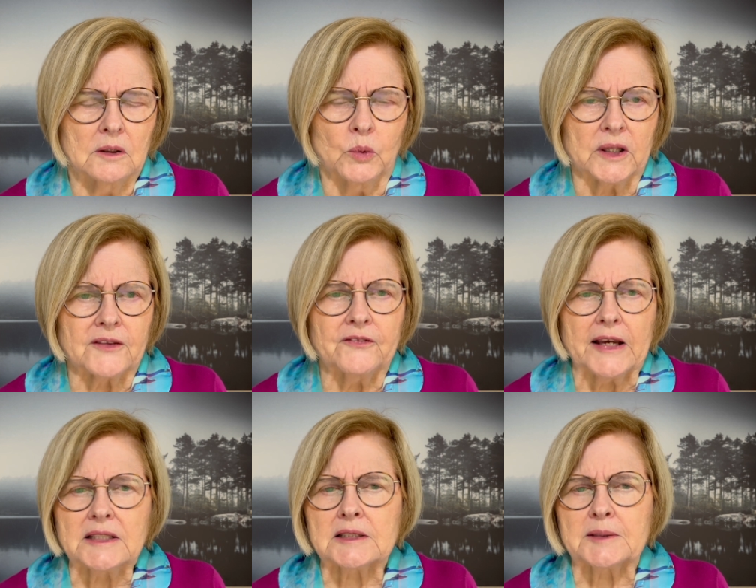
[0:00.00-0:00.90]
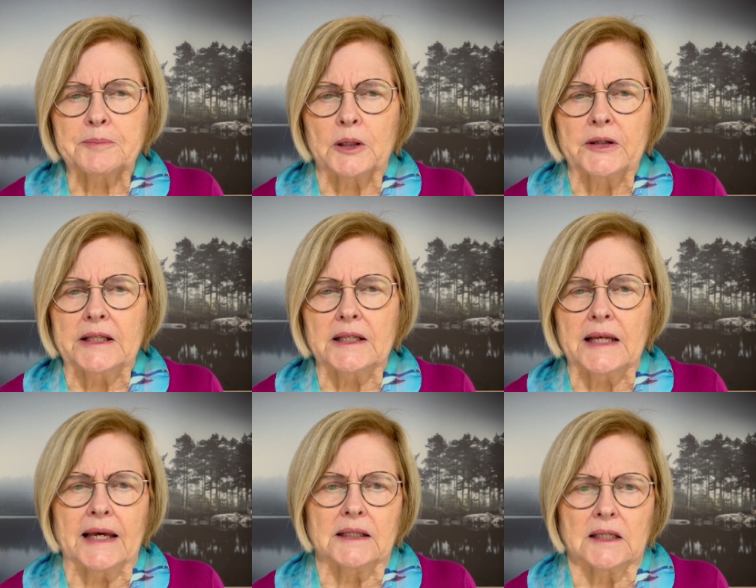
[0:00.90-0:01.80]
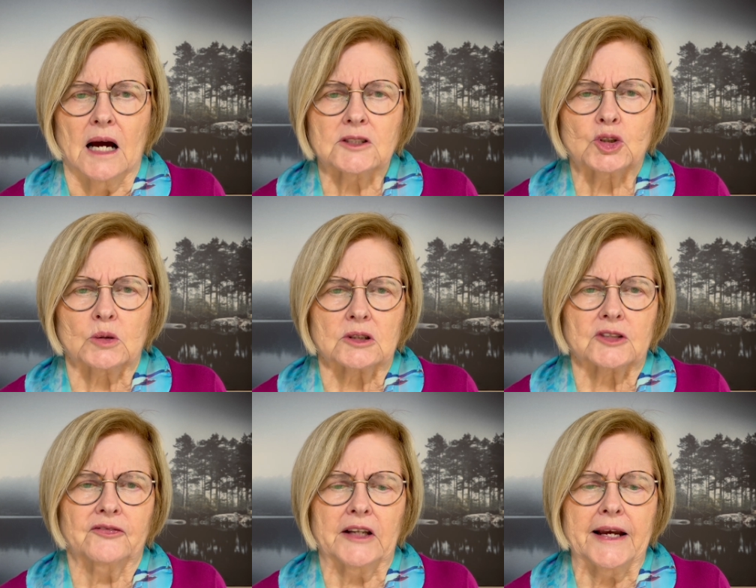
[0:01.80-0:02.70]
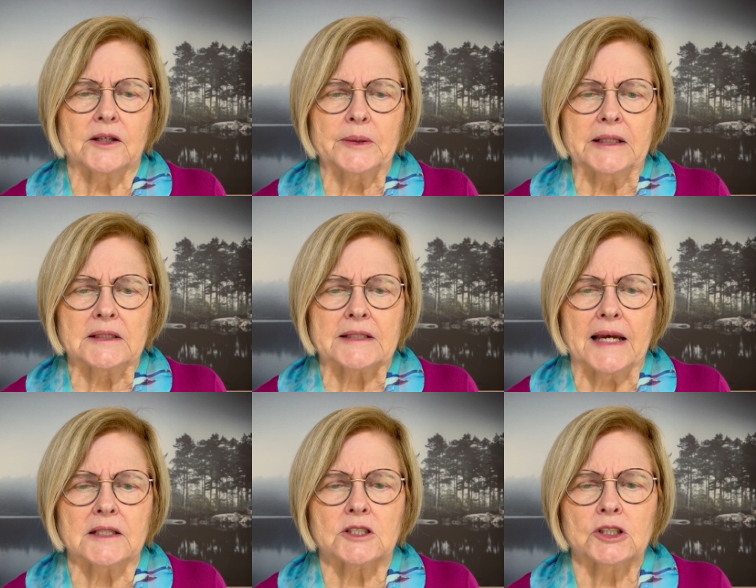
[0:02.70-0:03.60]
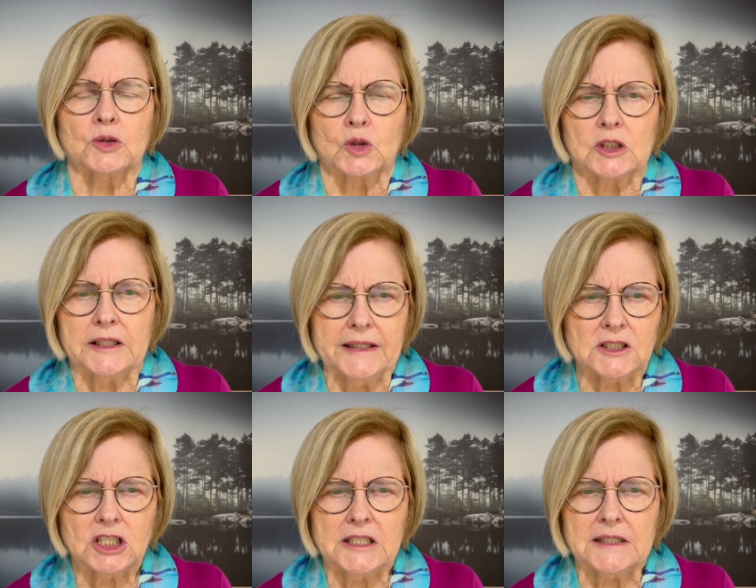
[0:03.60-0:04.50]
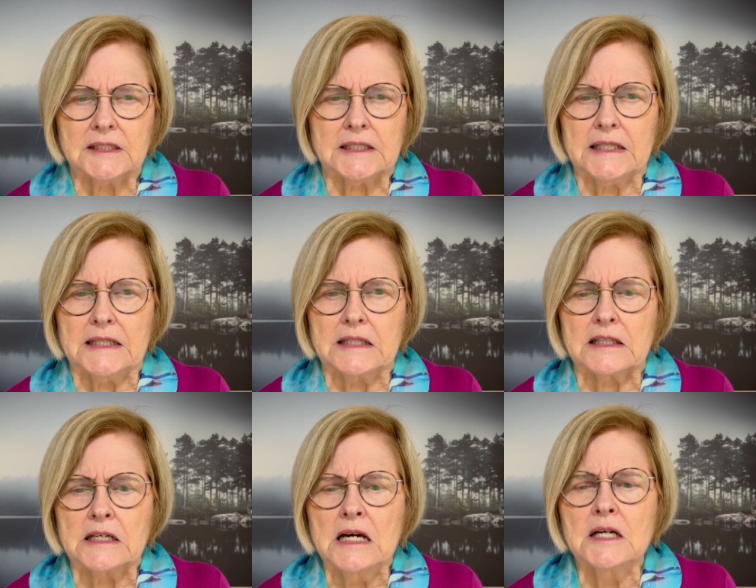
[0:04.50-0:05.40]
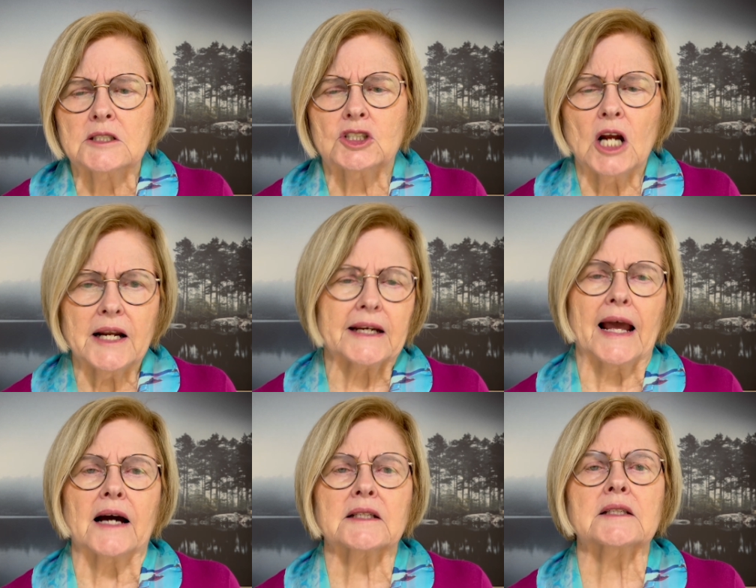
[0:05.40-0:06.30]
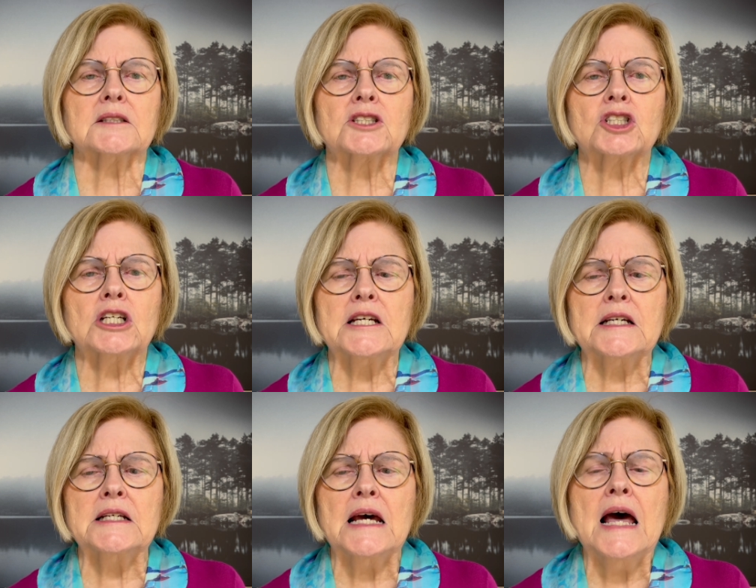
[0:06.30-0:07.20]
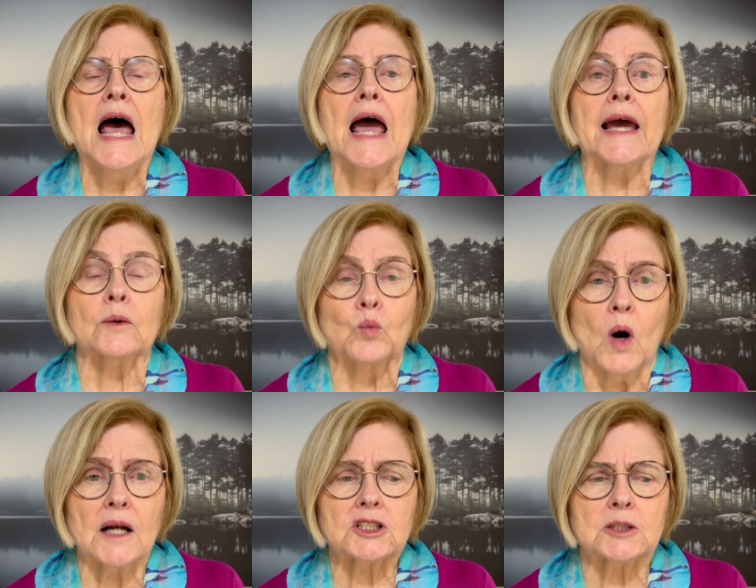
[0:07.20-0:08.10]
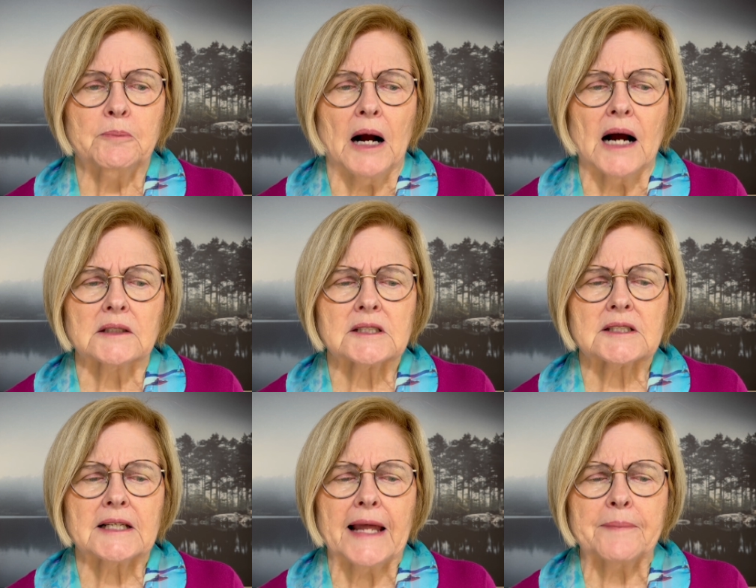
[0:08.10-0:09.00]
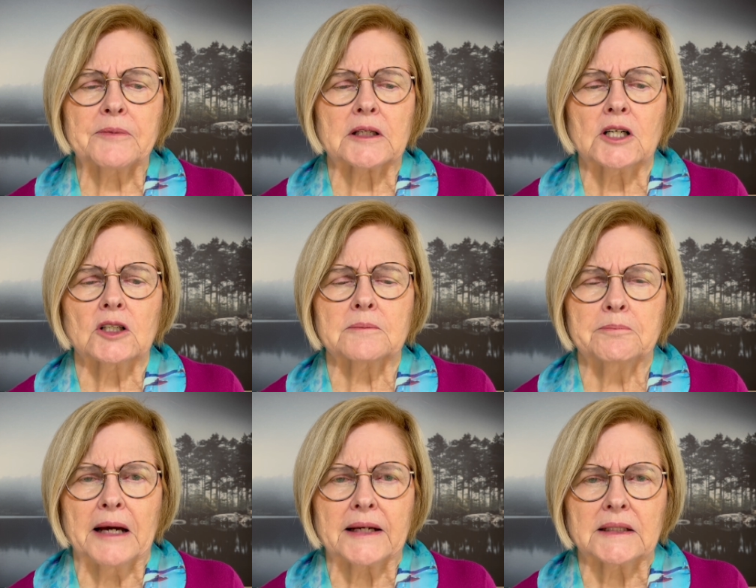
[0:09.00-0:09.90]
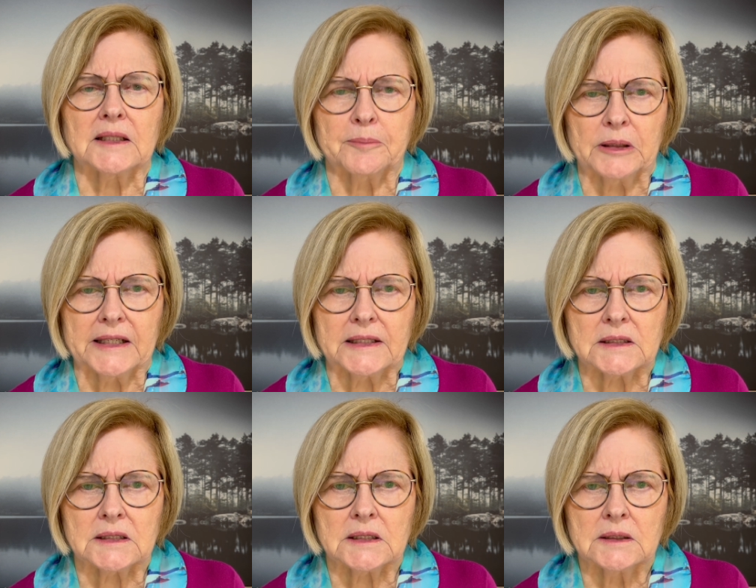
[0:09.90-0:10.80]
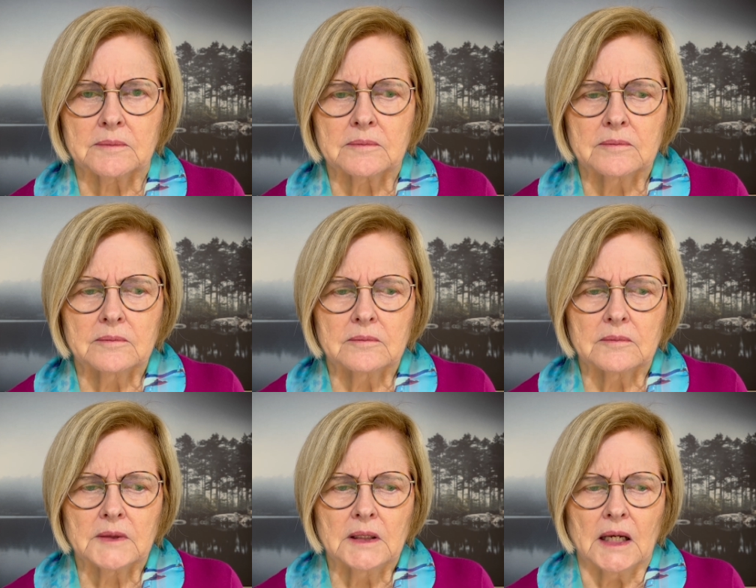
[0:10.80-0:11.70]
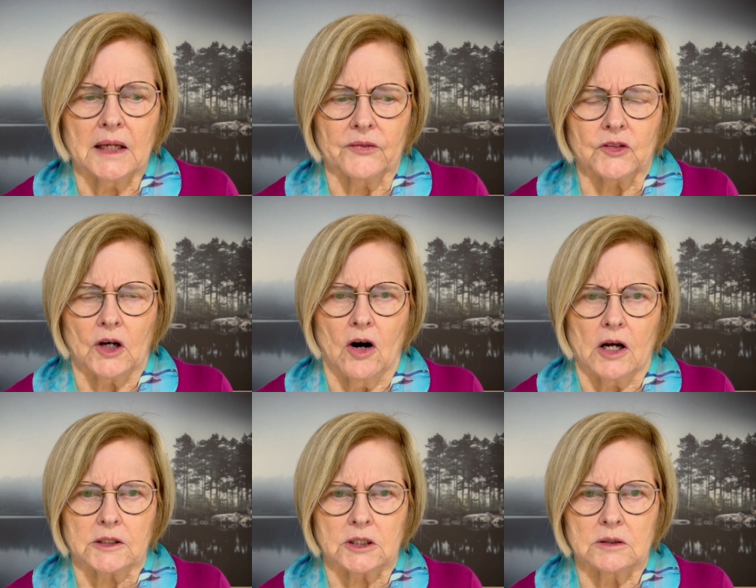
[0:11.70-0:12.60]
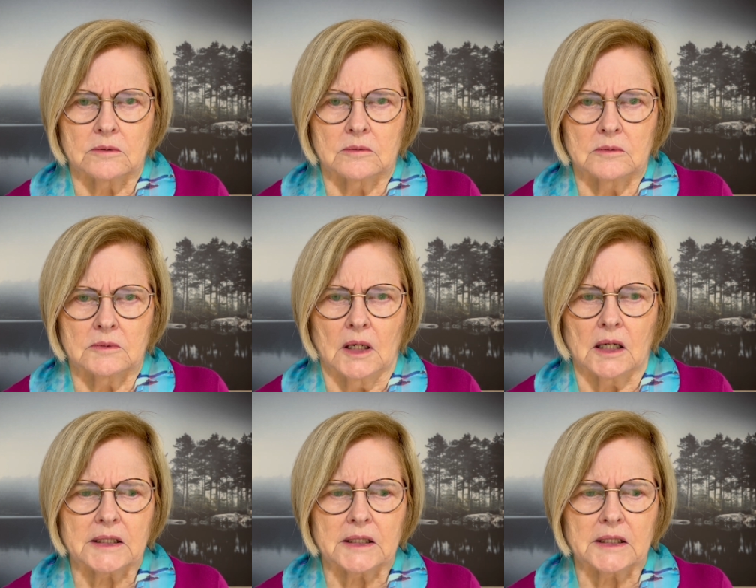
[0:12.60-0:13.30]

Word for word: With face burning and nostrils flaring, Tangtun clenched his teeth, jutted out his chin and watched Boz slap the curtain back into place and thought, a